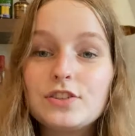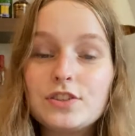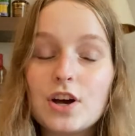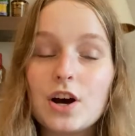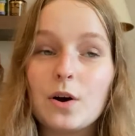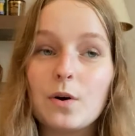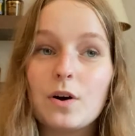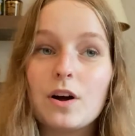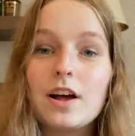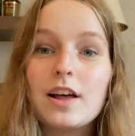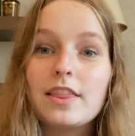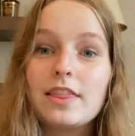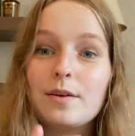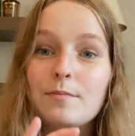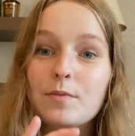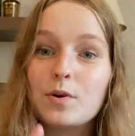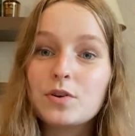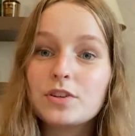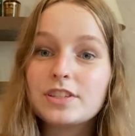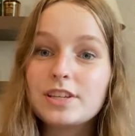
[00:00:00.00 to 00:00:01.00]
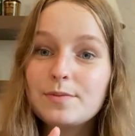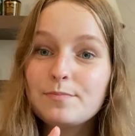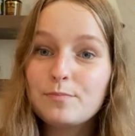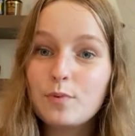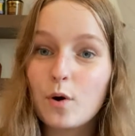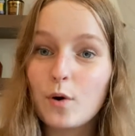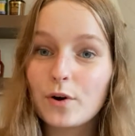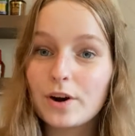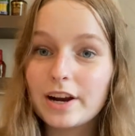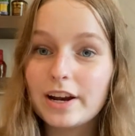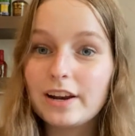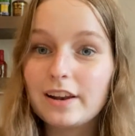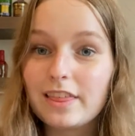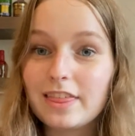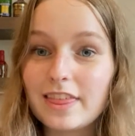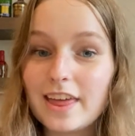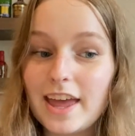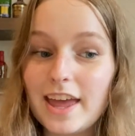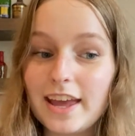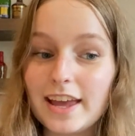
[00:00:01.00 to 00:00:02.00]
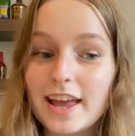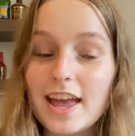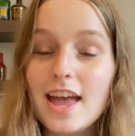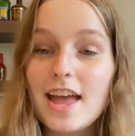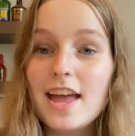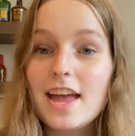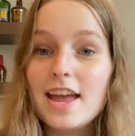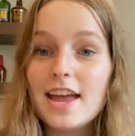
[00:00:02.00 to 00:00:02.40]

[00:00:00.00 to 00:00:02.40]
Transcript: So, the most important thing